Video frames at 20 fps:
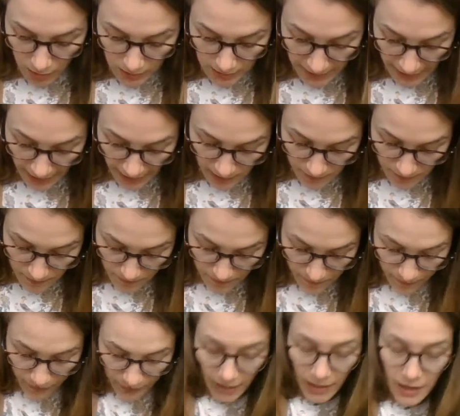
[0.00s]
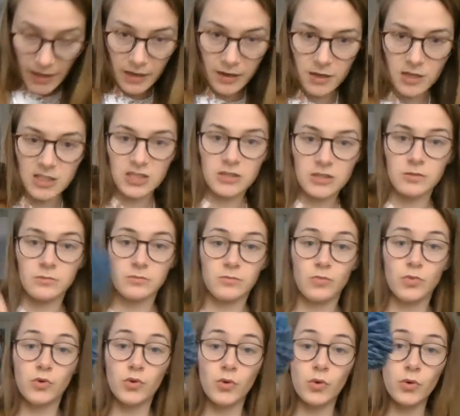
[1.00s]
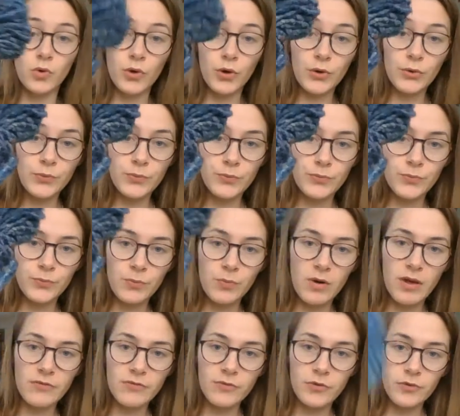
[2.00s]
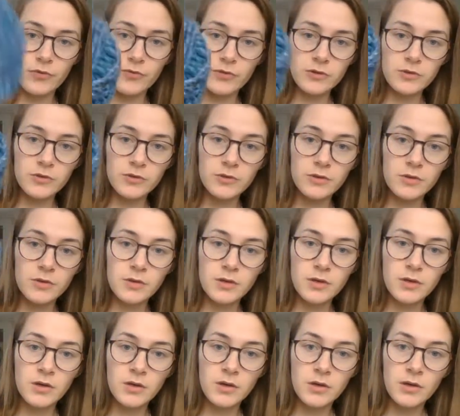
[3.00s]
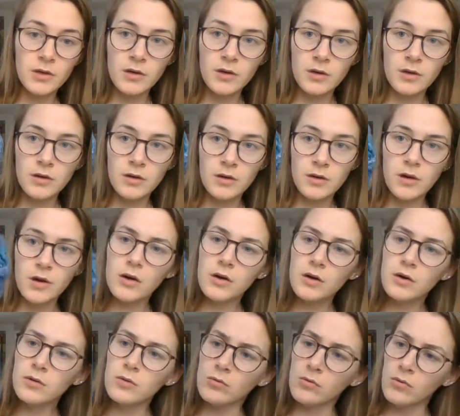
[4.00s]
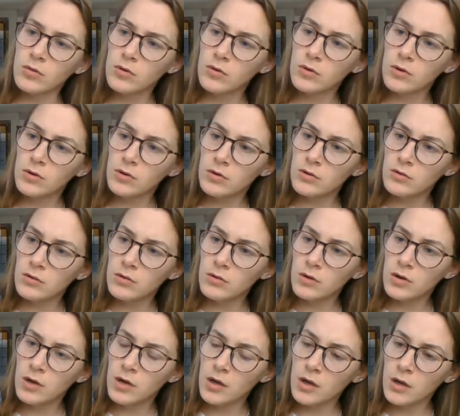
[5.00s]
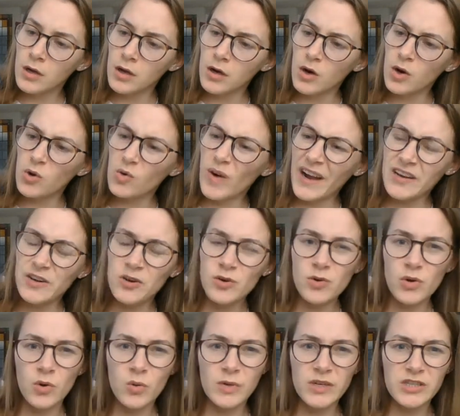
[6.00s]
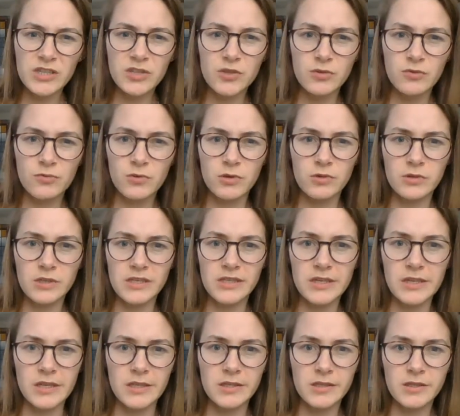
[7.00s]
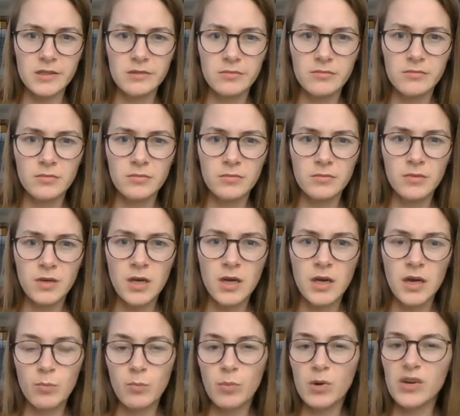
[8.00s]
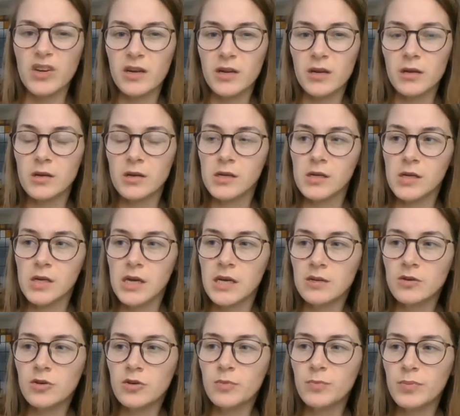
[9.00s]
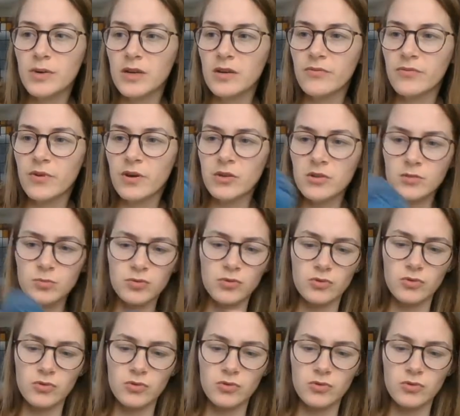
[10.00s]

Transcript: Then I got some Noro left over. Oh, I don't know which Noro it is, but it could be a feltable